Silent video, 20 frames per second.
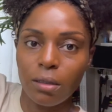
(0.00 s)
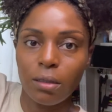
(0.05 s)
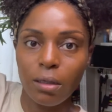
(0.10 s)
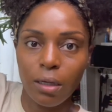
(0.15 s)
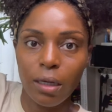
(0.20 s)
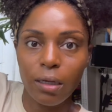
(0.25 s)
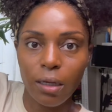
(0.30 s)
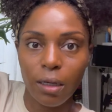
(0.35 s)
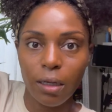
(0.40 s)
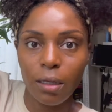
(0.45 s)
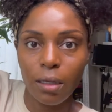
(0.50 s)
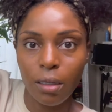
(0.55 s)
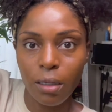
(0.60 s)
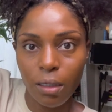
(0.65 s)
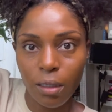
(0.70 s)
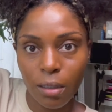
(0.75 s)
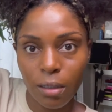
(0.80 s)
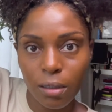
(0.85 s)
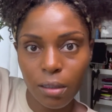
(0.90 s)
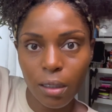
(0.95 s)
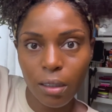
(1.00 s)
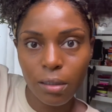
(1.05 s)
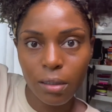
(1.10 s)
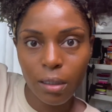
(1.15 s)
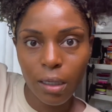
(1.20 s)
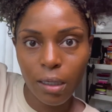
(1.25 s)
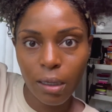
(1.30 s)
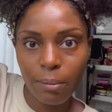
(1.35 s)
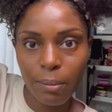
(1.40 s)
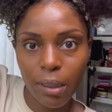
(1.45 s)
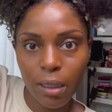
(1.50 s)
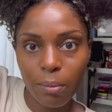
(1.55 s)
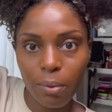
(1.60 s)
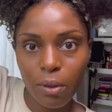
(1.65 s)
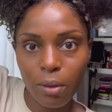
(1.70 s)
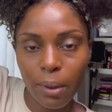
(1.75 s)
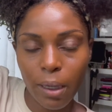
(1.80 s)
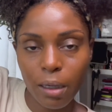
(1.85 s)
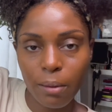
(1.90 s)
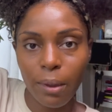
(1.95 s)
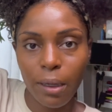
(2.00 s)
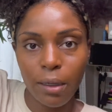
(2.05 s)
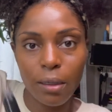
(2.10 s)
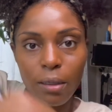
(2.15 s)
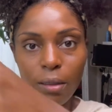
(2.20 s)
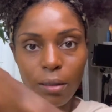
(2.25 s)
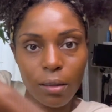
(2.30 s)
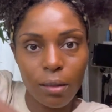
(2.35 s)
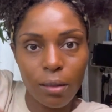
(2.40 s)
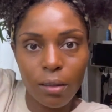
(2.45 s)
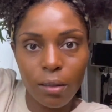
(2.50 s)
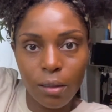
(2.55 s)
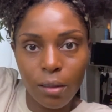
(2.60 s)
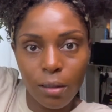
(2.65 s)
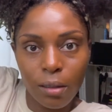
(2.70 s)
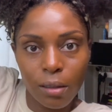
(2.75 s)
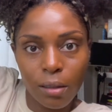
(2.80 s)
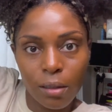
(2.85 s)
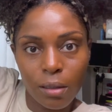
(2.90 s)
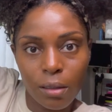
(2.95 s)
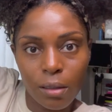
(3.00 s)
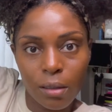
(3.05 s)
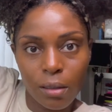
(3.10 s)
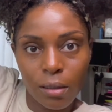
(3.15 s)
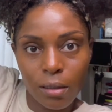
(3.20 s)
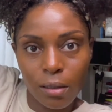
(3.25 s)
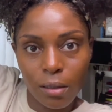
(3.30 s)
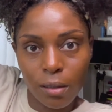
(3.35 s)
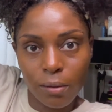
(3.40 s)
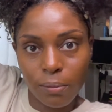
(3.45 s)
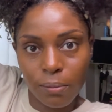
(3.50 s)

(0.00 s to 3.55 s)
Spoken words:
Like that. You can tell I got makeup on the back of my hand. See?